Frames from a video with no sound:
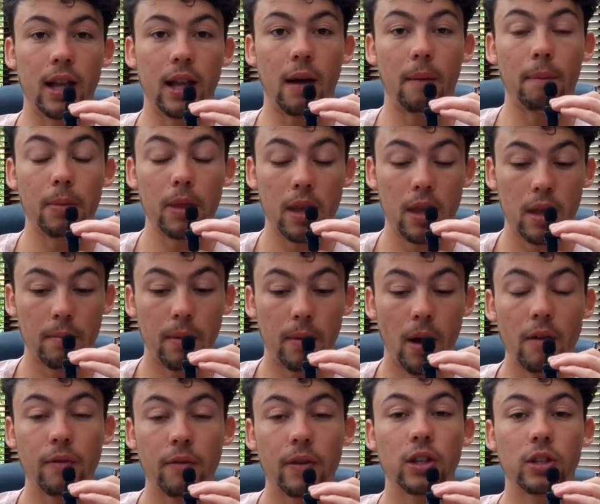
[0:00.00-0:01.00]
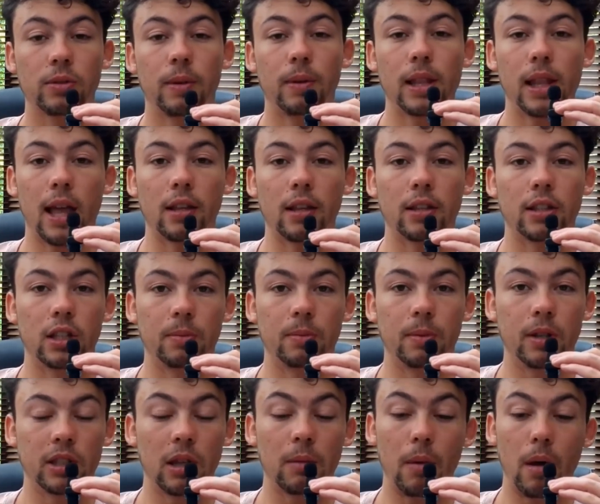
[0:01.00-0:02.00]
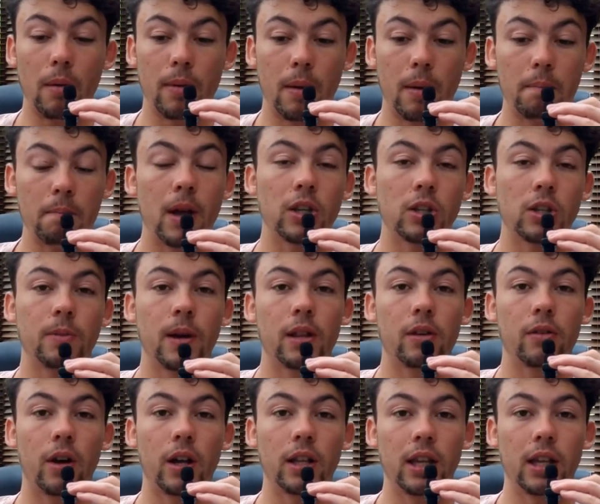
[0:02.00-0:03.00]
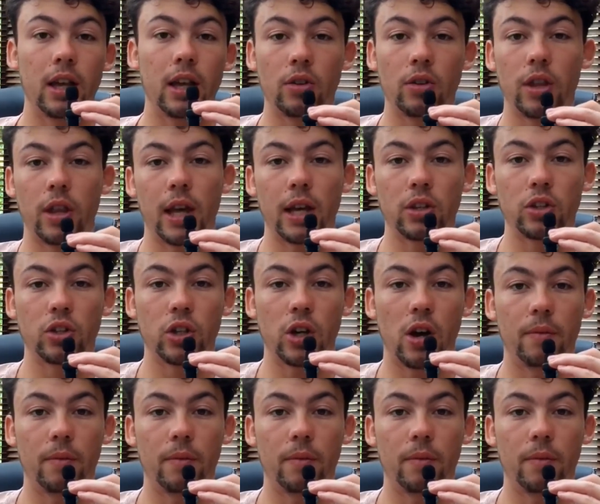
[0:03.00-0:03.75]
it down, but I finish my analysis because there might be a much better idea on the next